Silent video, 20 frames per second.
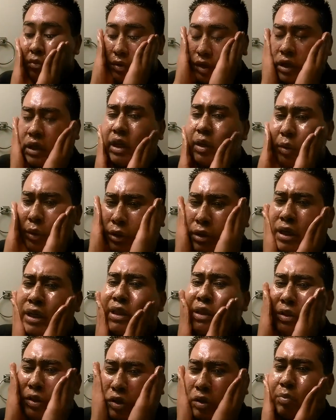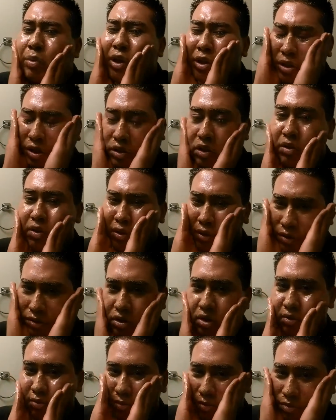And I will insert a picture of those
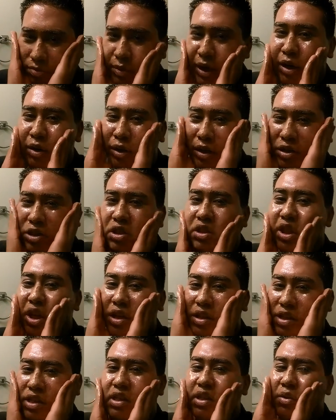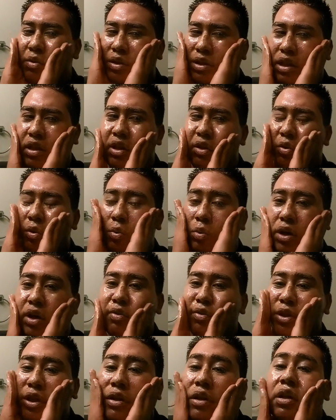Power Ranger socks because it was a little rough
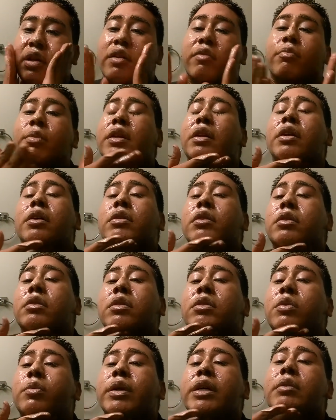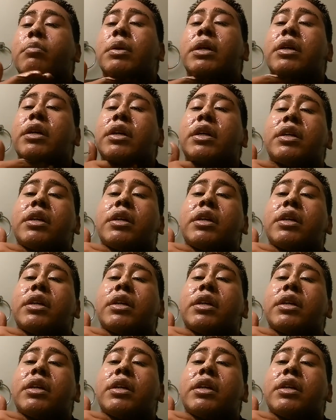trying to lift me like all the way up high.